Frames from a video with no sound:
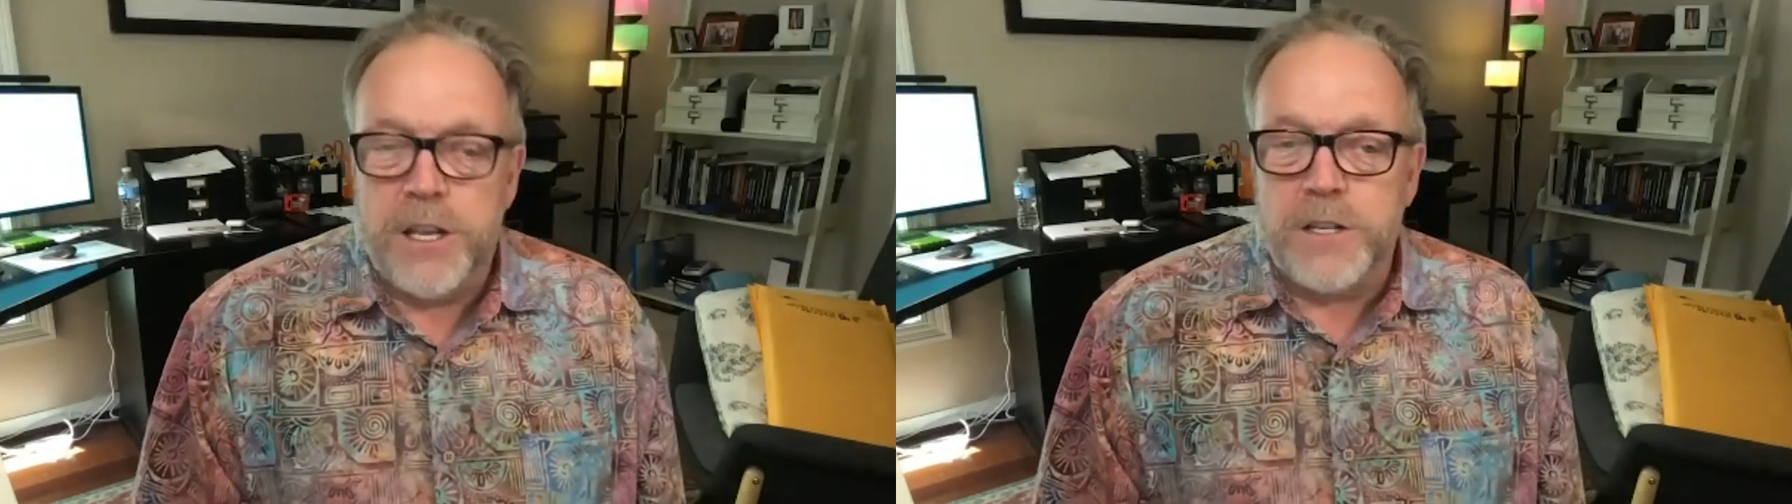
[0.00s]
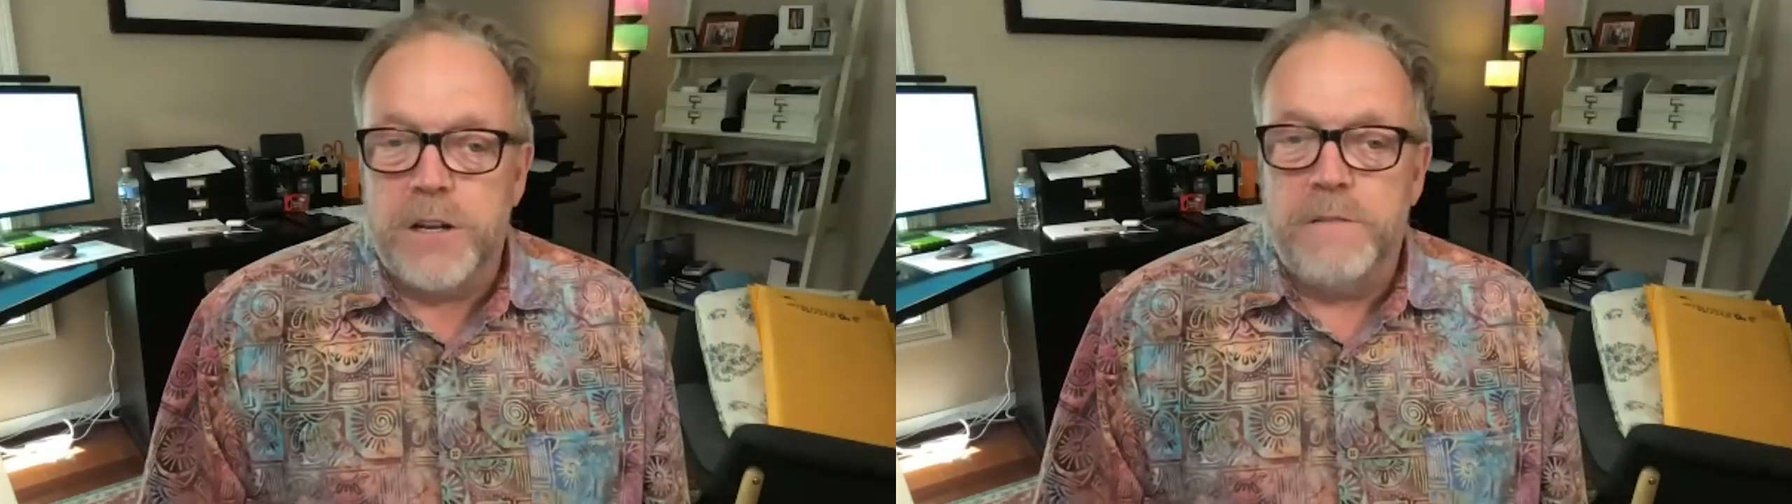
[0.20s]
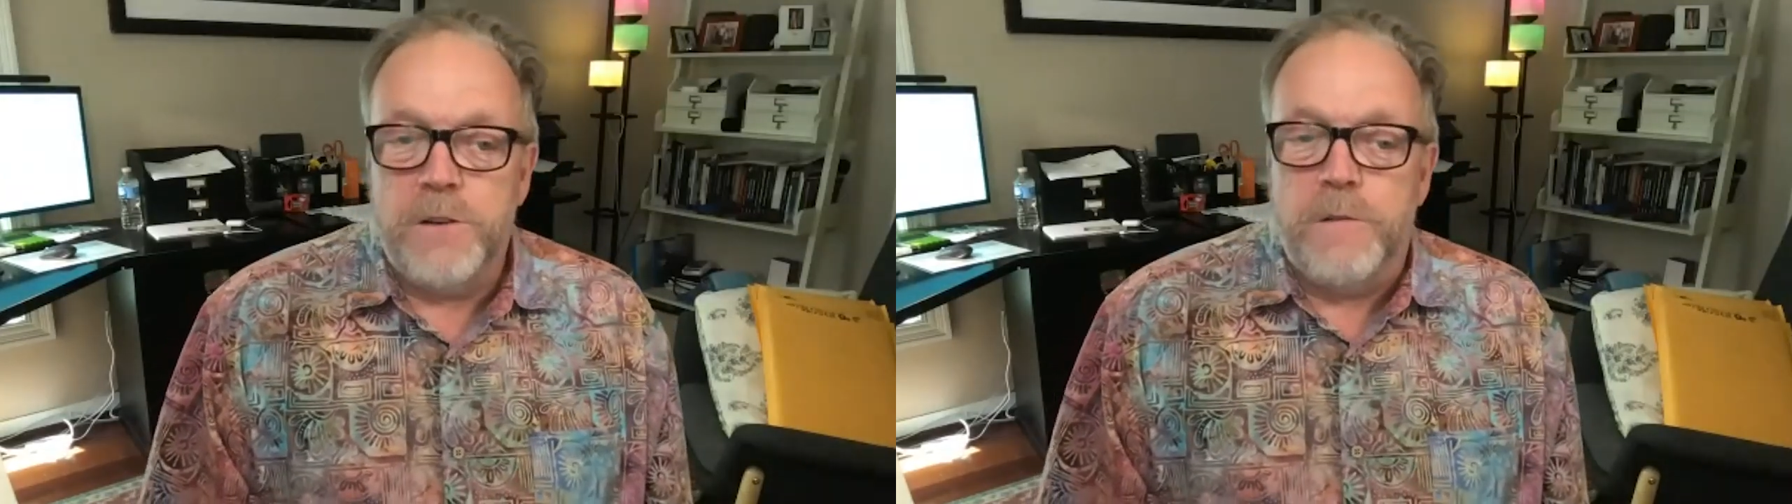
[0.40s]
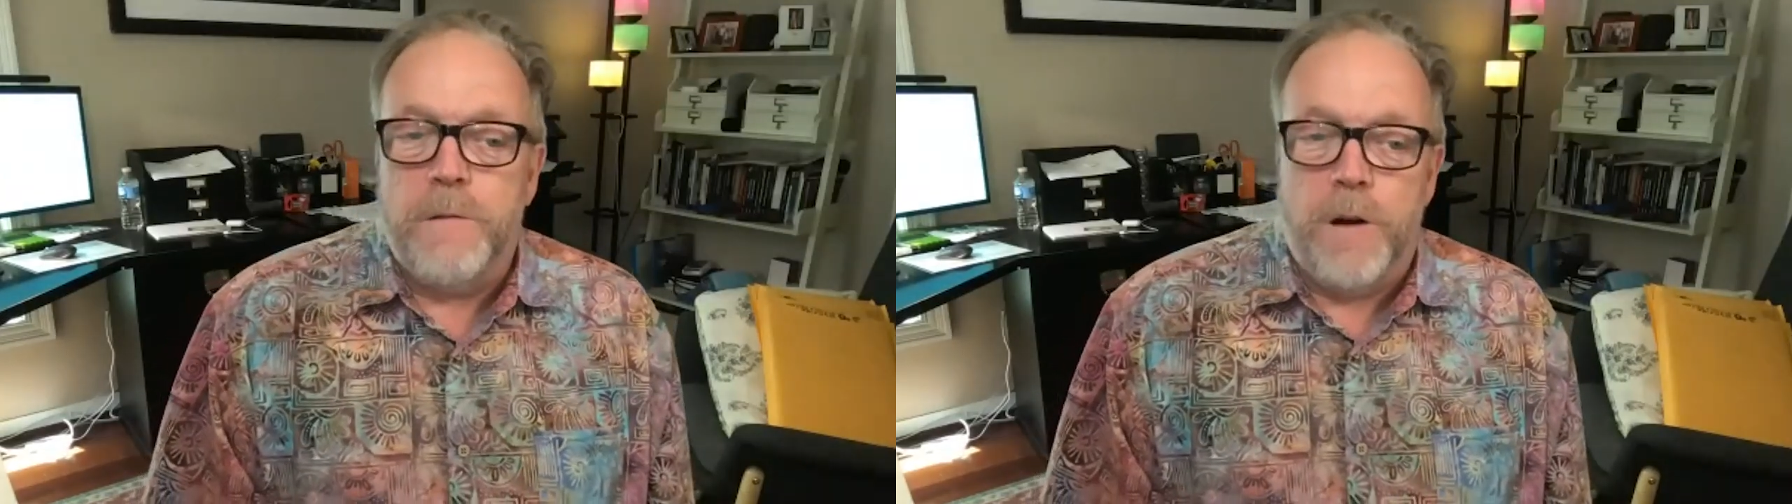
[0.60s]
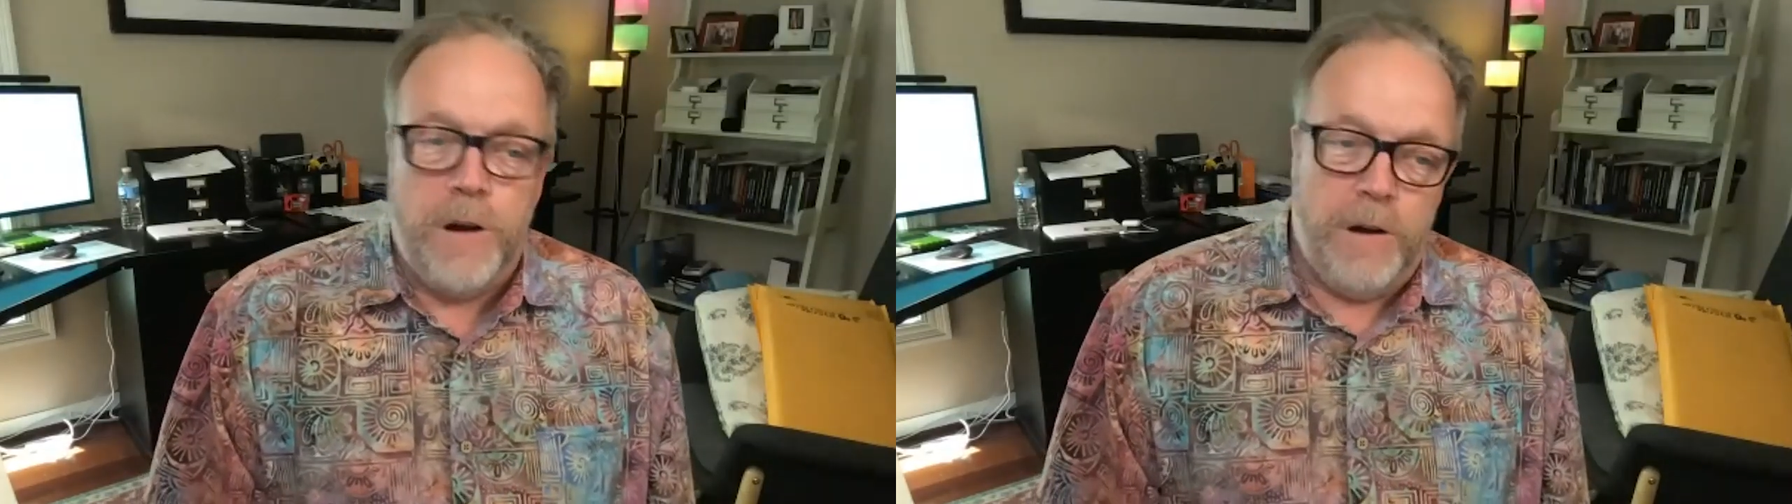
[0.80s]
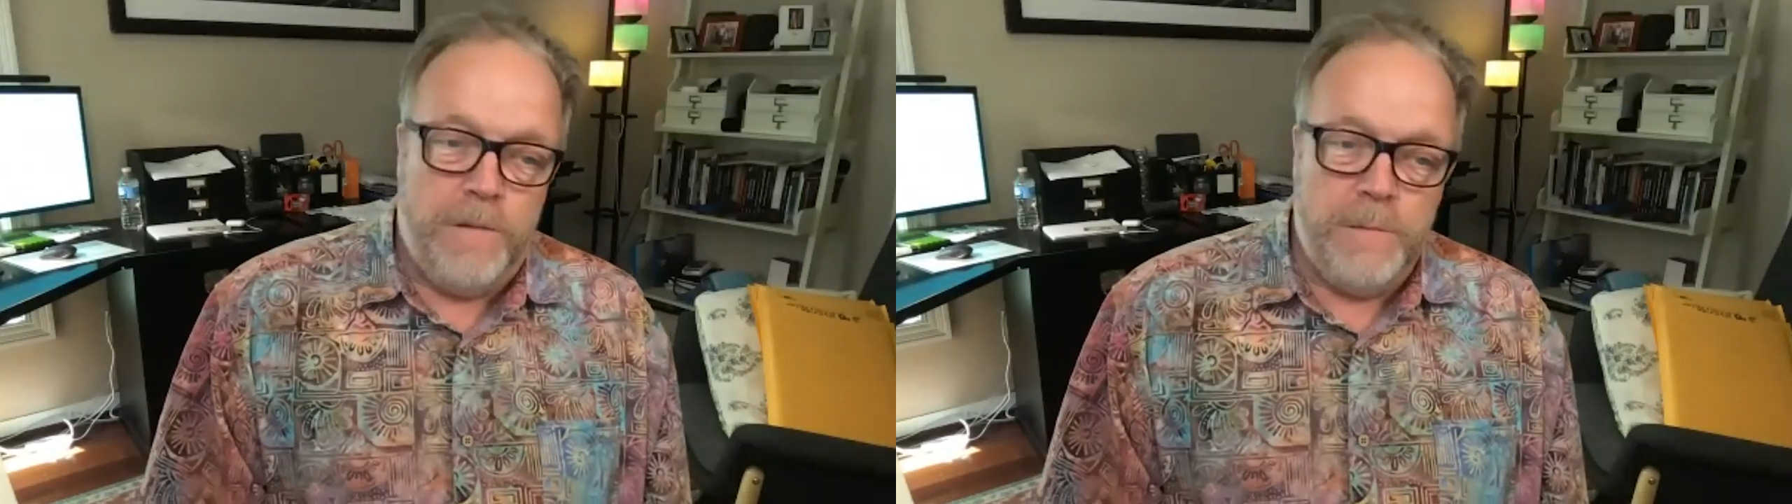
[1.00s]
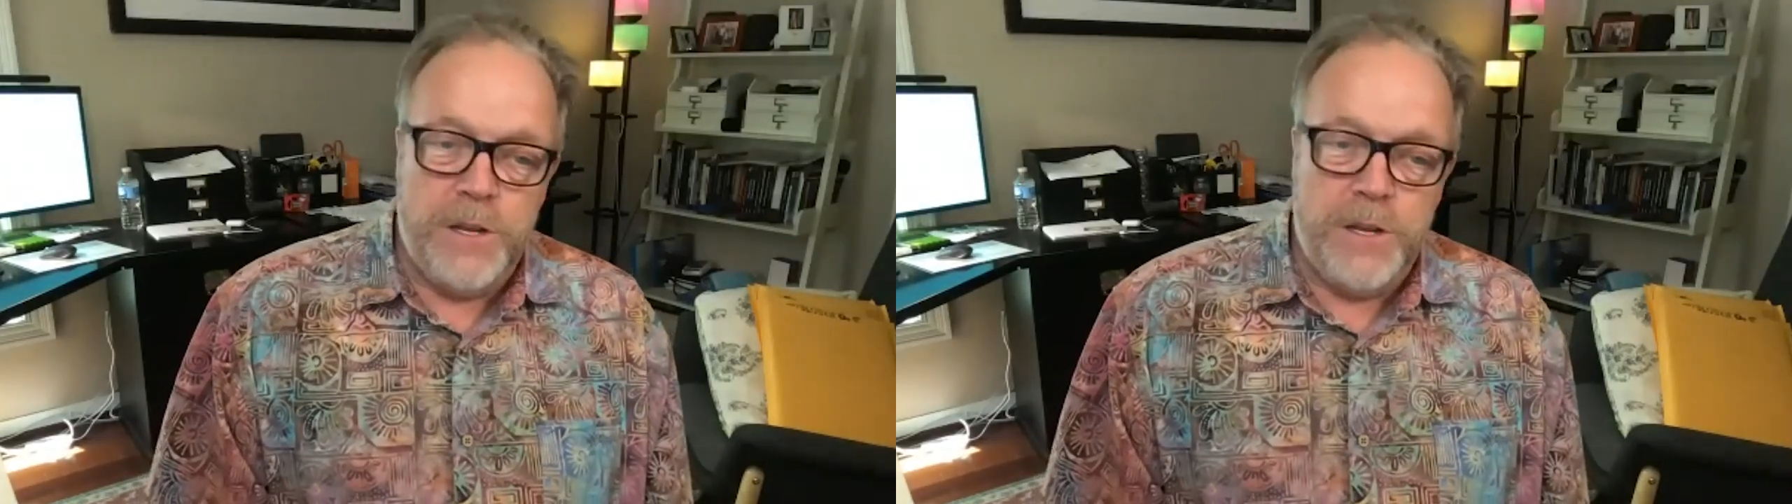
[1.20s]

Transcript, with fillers: doesn't live too far from